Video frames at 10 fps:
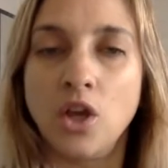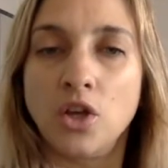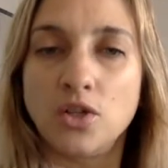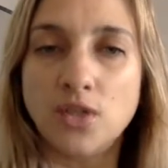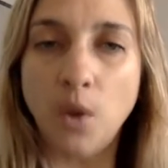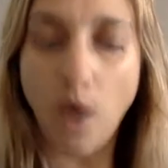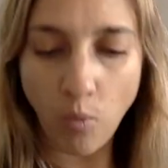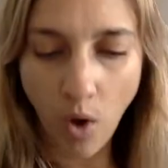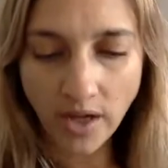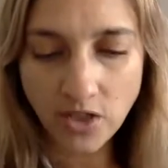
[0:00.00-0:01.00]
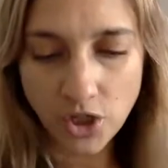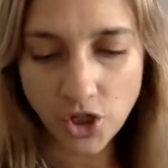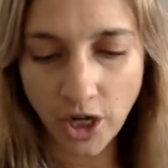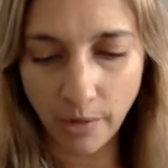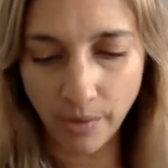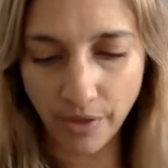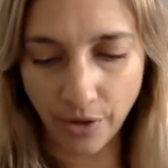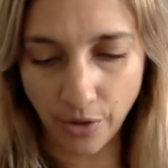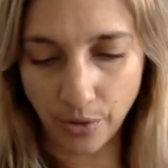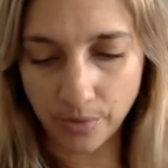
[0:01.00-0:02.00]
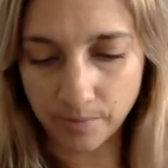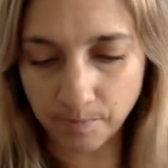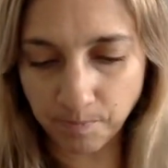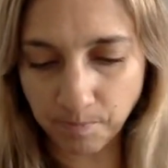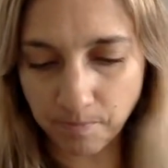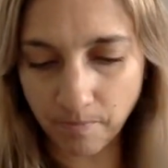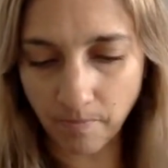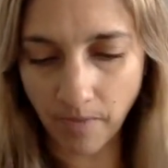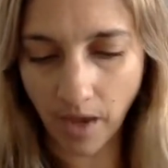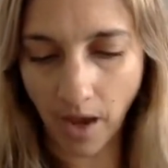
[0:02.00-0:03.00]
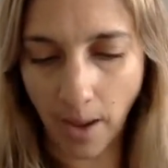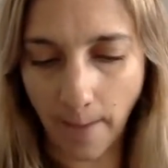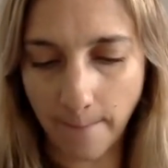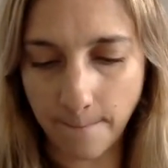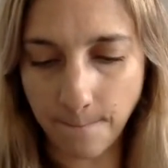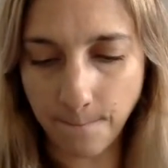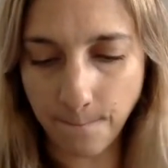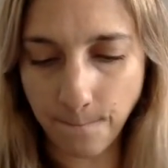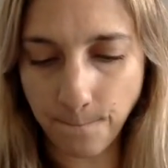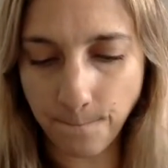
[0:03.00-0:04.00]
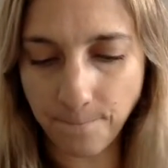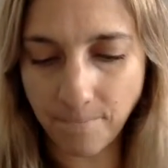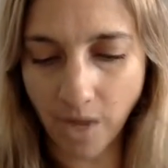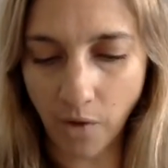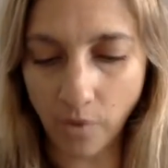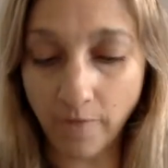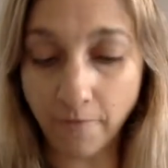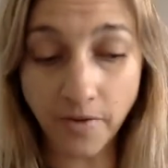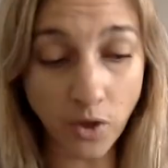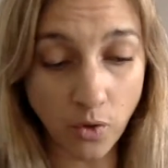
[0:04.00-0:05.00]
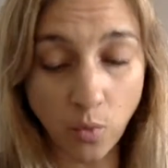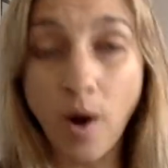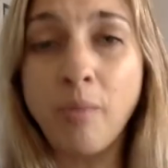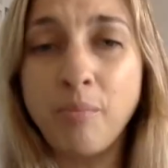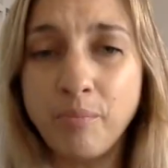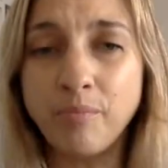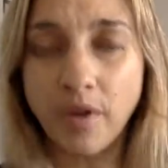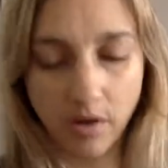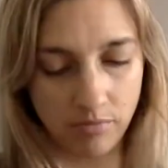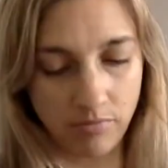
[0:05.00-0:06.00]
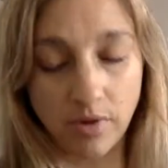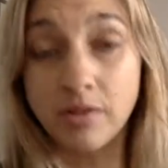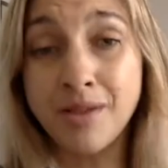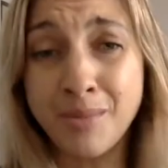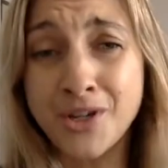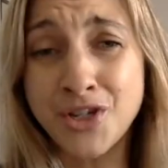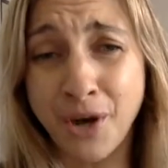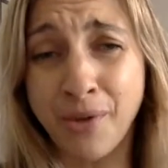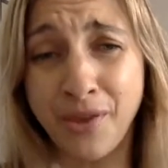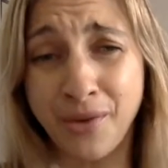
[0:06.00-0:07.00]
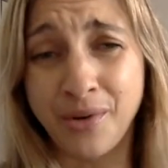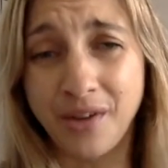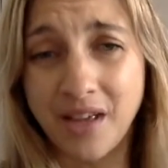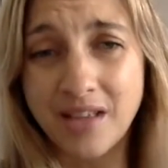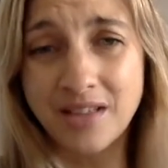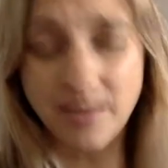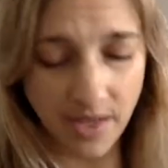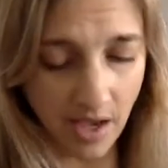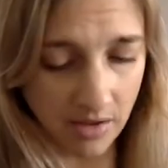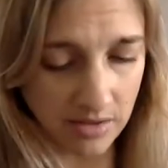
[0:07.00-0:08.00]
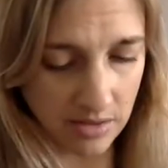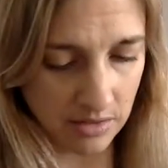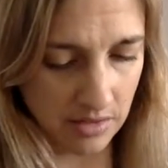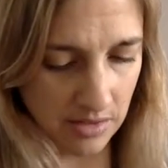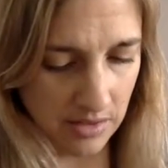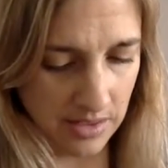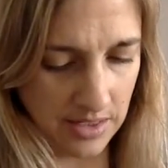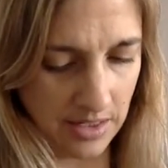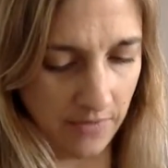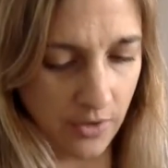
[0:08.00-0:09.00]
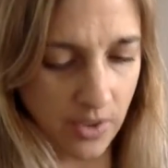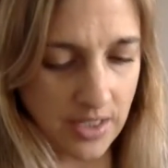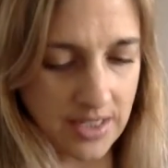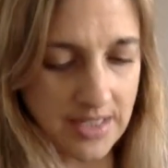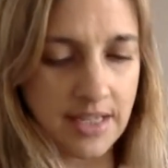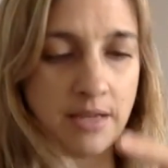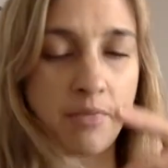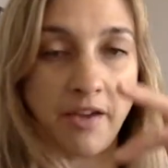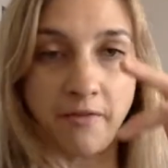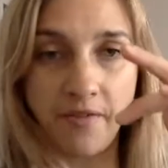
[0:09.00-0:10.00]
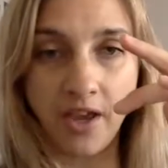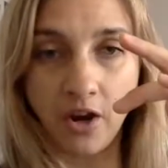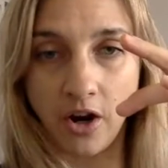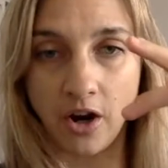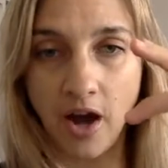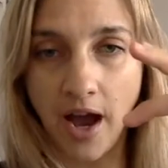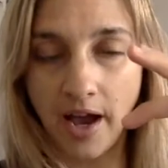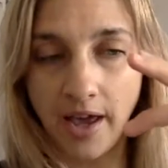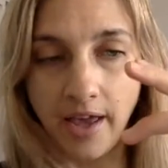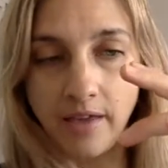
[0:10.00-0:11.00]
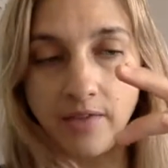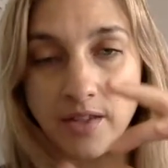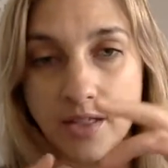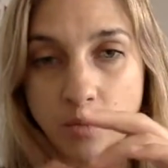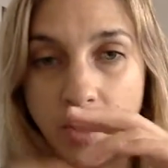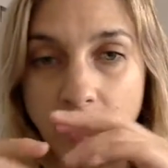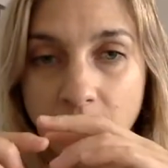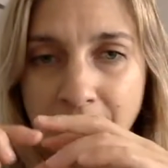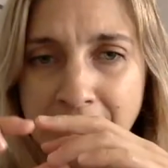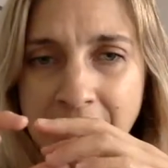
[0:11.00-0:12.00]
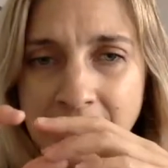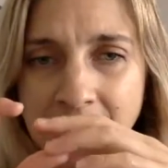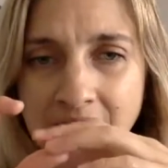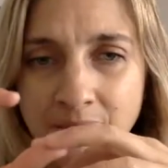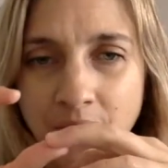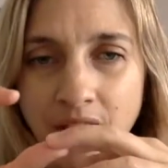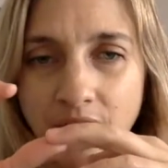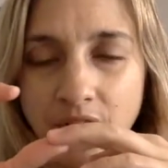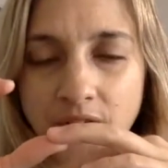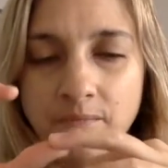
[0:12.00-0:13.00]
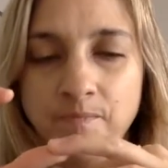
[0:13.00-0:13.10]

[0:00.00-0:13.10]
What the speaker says: So I want to share with you a review. Well, I'm going to share with you something else. Let's see if you can see my finger. This one, my little,